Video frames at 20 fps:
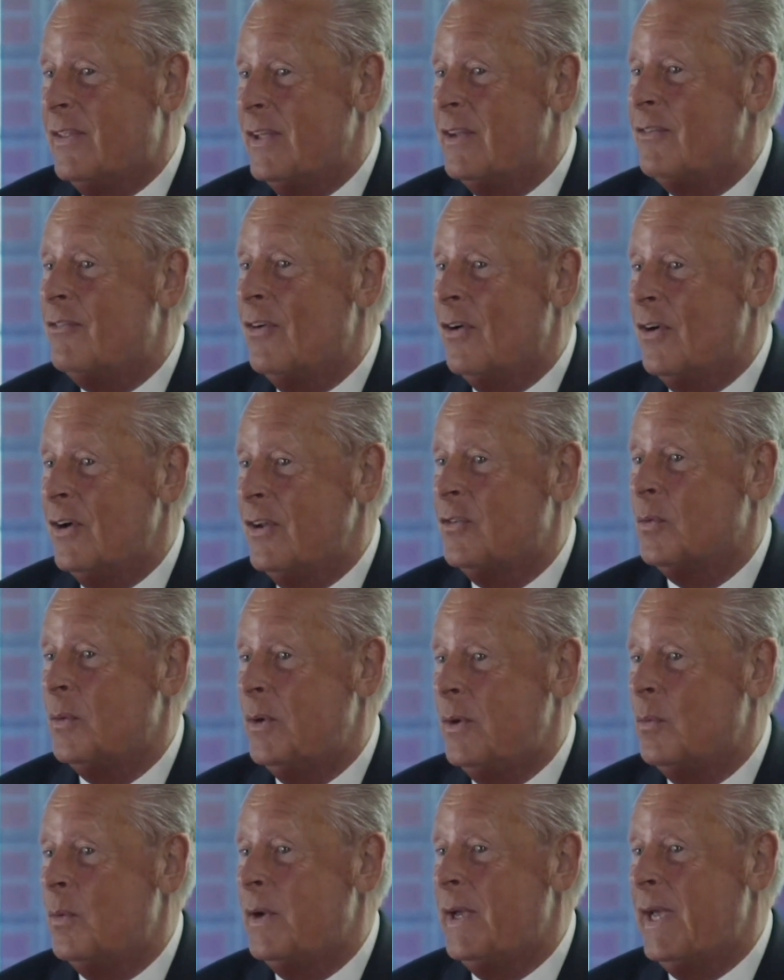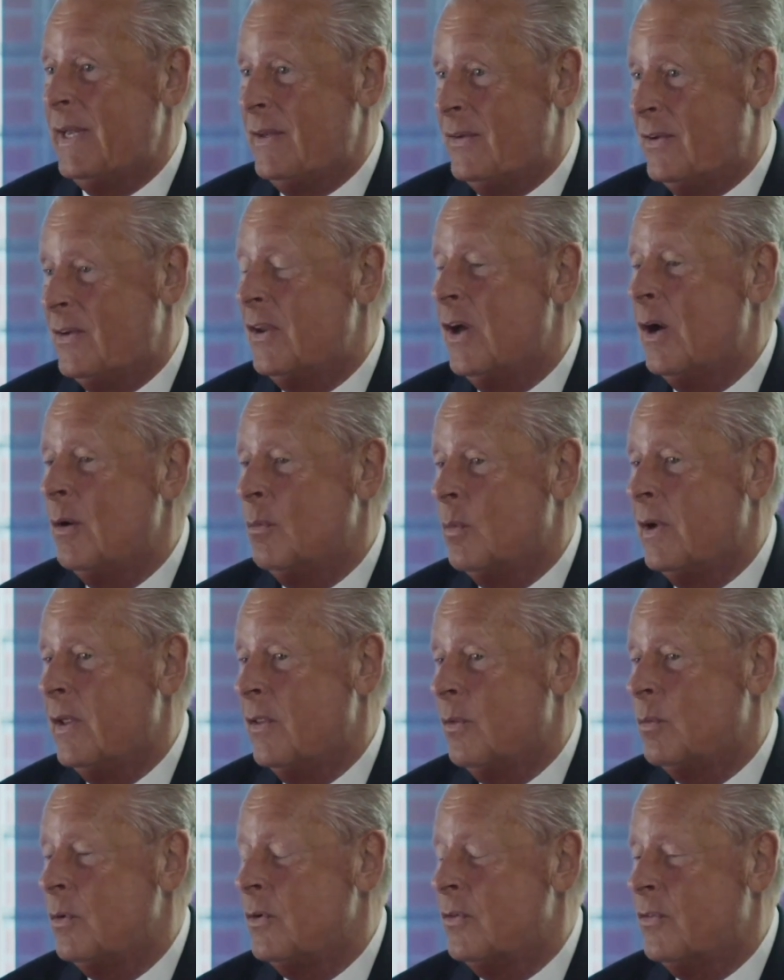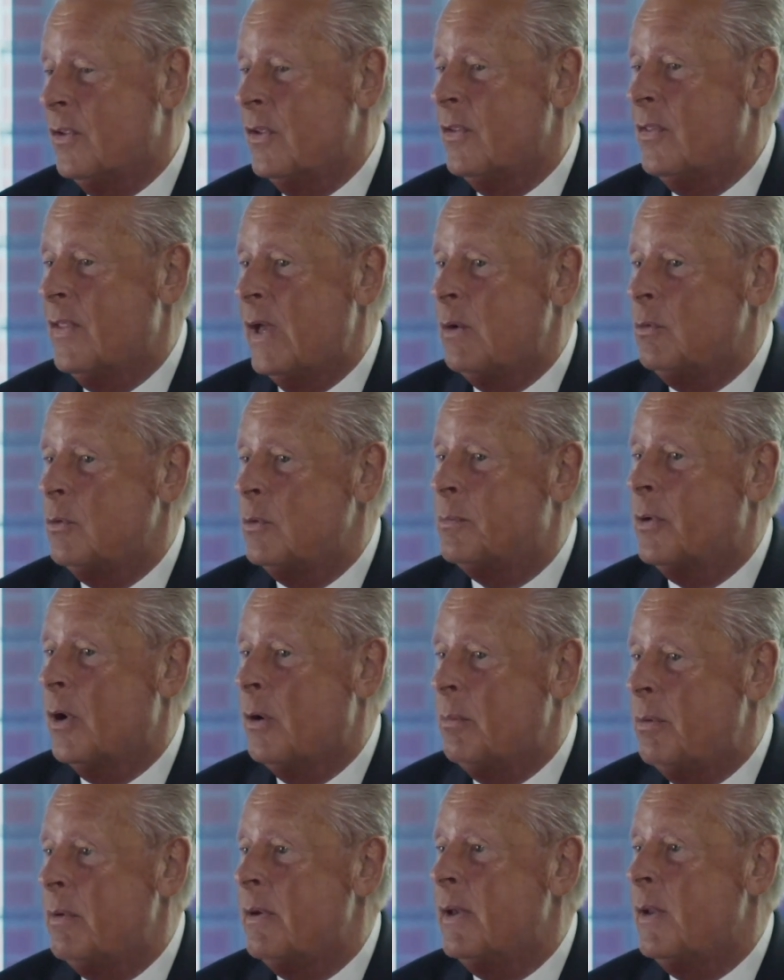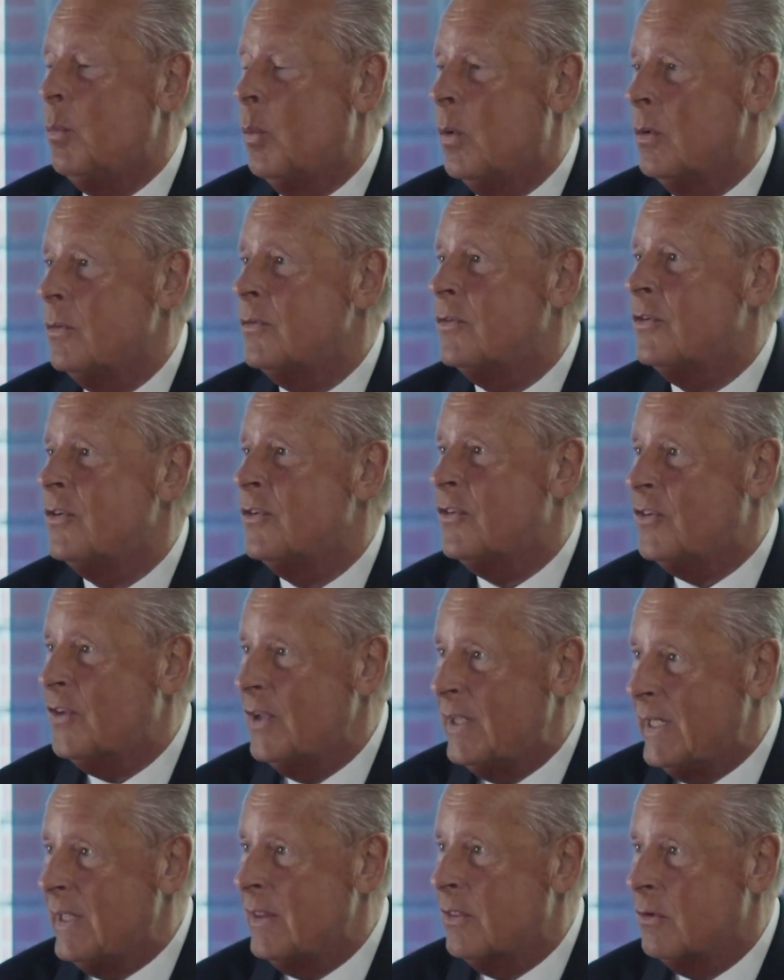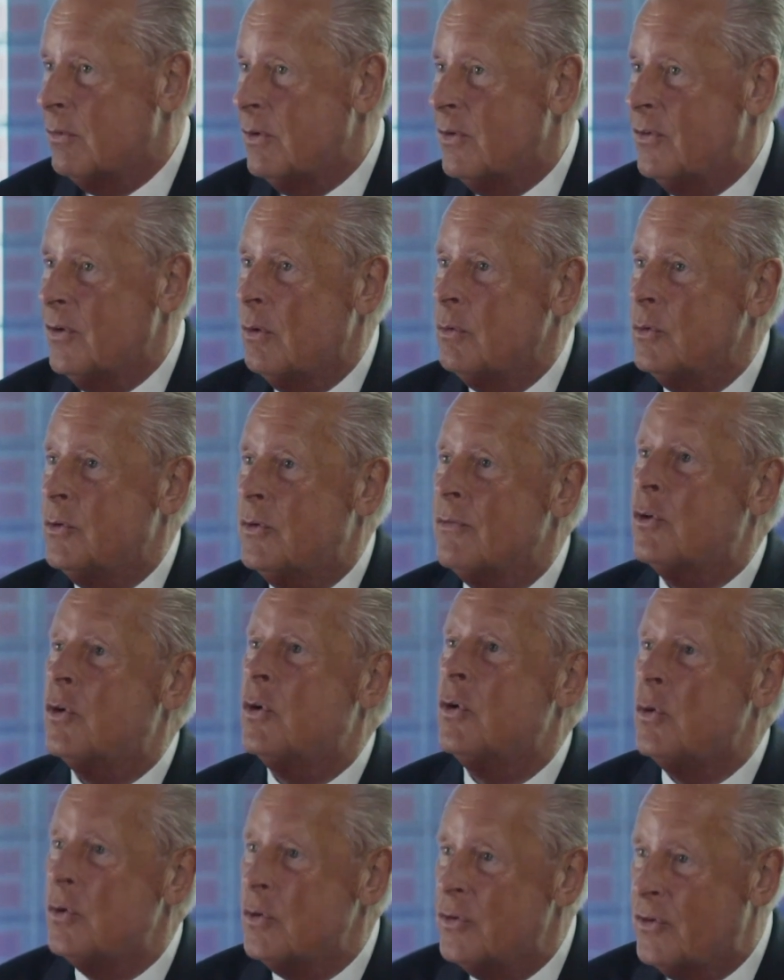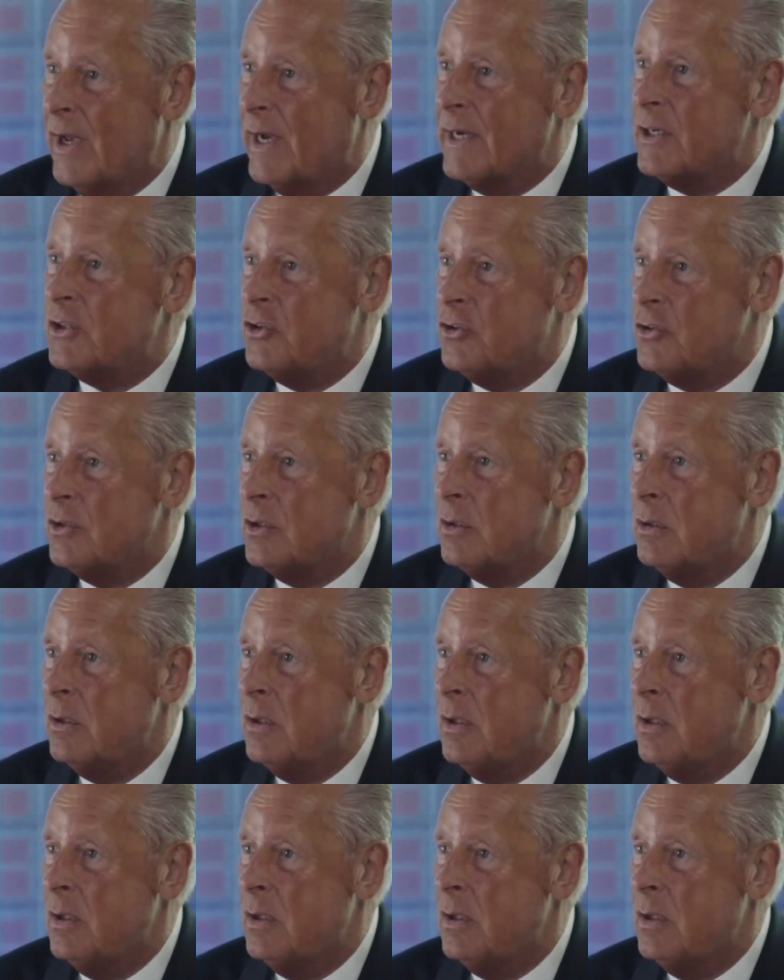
The advice we ended up with was that they would probably want to see the result of court action